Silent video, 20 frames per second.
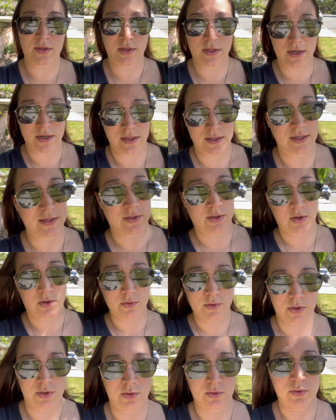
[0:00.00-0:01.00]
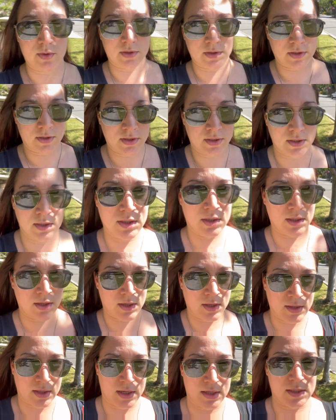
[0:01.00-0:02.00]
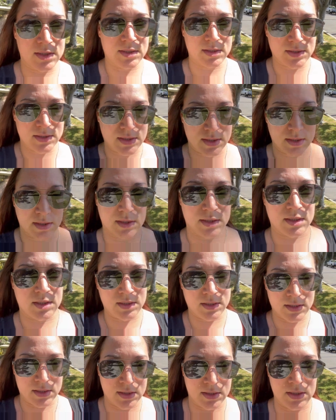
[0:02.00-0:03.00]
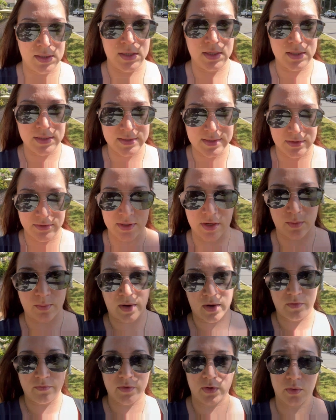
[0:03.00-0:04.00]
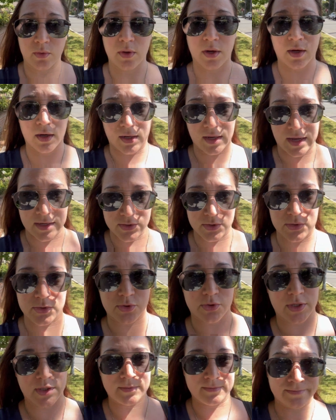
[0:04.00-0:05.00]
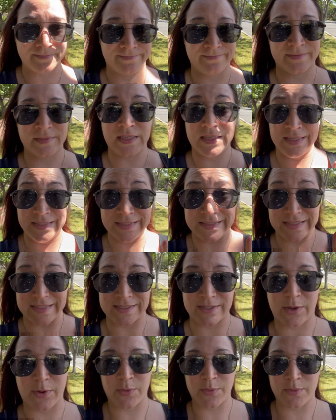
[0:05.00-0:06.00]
that I like to go to that is in downtown Mountain View on Castro Street. So let's go.